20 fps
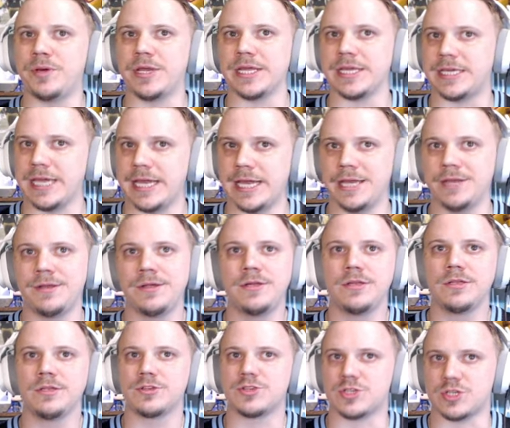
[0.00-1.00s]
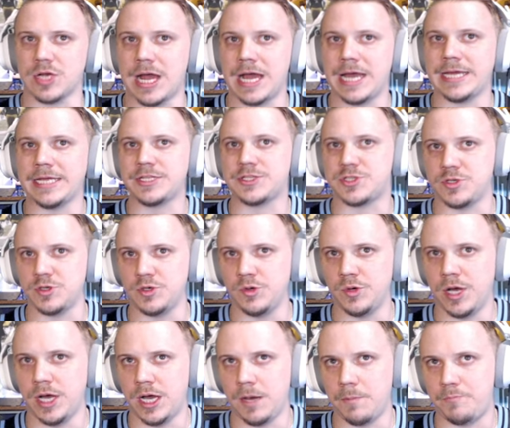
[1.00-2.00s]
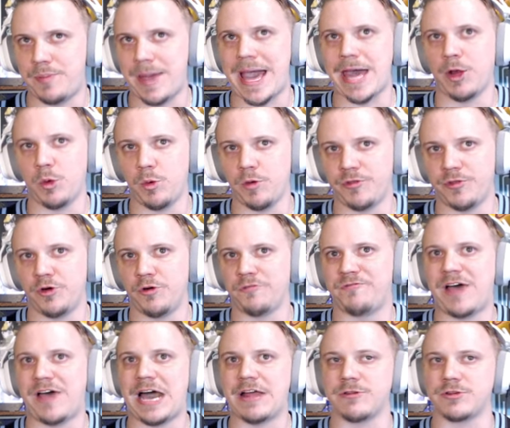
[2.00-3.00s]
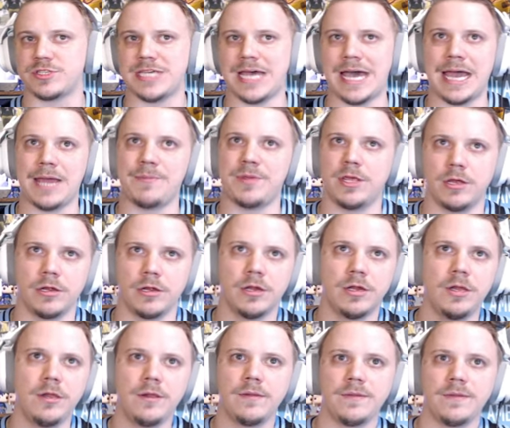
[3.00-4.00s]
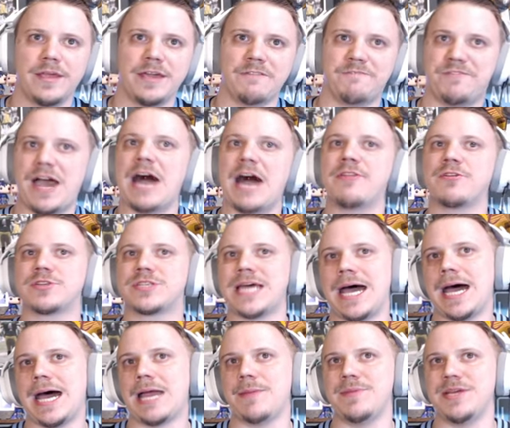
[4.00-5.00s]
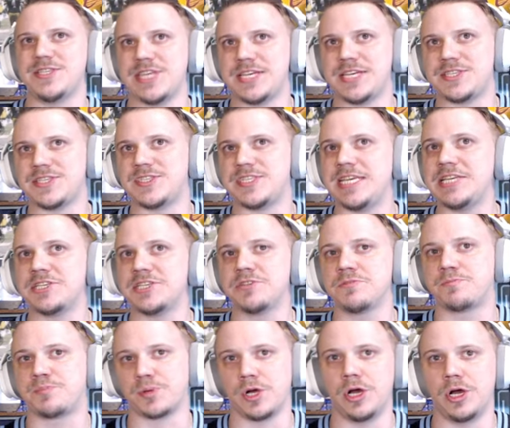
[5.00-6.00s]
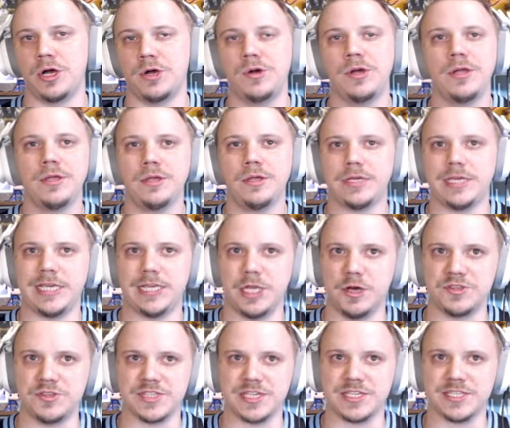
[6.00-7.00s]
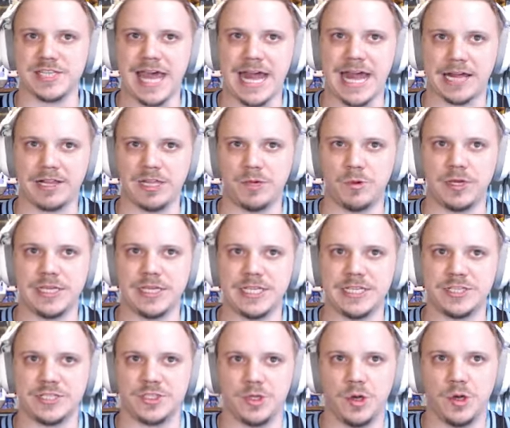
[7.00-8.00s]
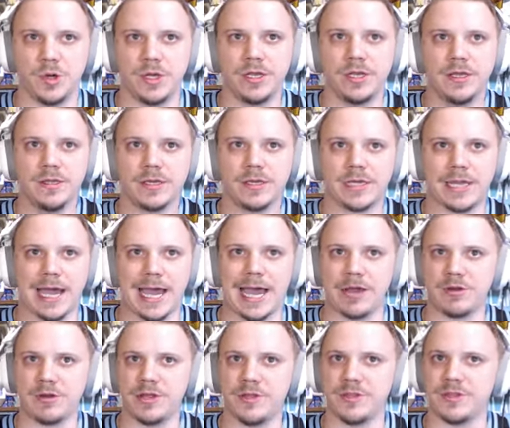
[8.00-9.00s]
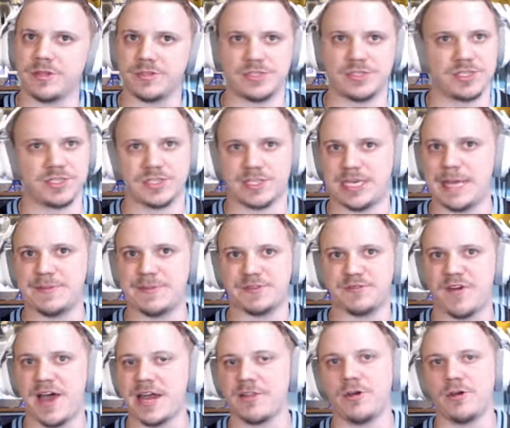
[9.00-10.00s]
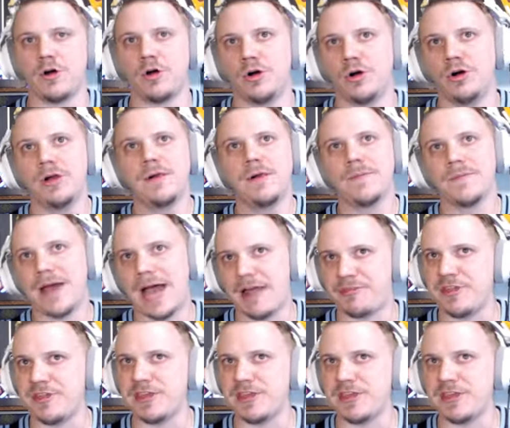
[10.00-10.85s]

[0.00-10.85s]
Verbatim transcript: But again, trying to uh, battle with old Father Time here. And Father Time is a seasoned pro. He knows exactly what he's doing. Kyren that just keeps finding the hole. I